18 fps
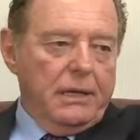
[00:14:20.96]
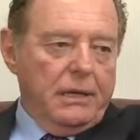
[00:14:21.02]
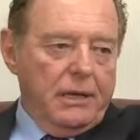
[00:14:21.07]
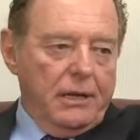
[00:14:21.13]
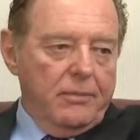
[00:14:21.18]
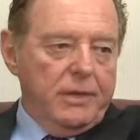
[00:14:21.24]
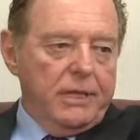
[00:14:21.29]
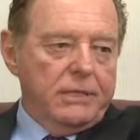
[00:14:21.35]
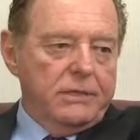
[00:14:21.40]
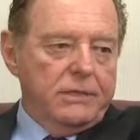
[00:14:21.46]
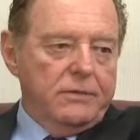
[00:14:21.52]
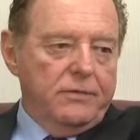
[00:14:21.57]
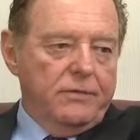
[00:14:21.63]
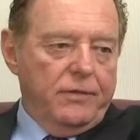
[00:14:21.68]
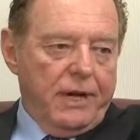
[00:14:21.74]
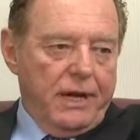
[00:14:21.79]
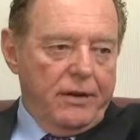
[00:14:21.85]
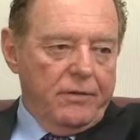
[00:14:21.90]
limits
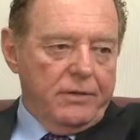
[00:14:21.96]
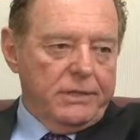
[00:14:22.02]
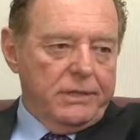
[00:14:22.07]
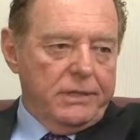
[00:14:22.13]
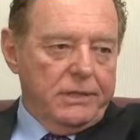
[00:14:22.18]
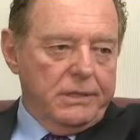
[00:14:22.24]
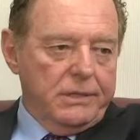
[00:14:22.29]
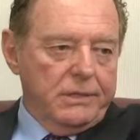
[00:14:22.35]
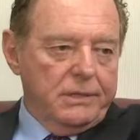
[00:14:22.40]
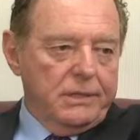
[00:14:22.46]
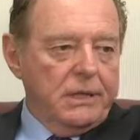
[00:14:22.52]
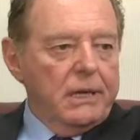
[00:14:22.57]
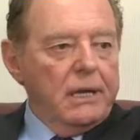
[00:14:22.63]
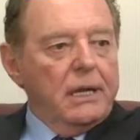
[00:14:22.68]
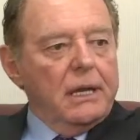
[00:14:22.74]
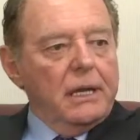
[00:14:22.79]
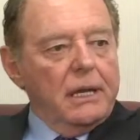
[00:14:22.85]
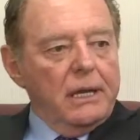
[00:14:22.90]
viruses
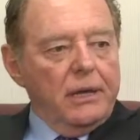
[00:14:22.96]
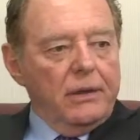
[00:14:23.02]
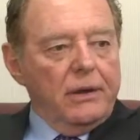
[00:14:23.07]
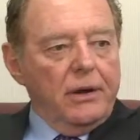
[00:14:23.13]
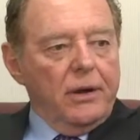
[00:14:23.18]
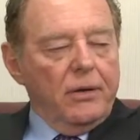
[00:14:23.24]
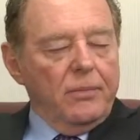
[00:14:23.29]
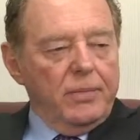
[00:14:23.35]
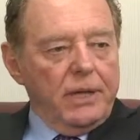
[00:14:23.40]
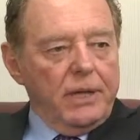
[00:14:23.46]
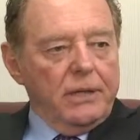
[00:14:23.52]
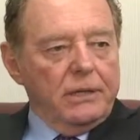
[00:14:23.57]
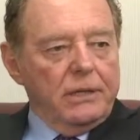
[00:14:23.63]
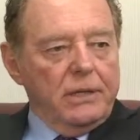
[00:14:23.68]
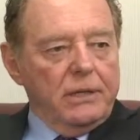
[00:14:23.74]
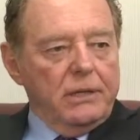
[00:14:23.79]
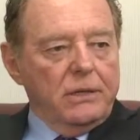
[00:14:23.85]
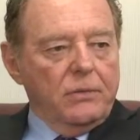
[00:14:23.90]
in their
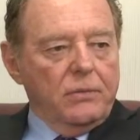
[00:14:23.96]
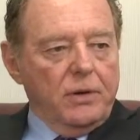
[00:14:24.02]
ability to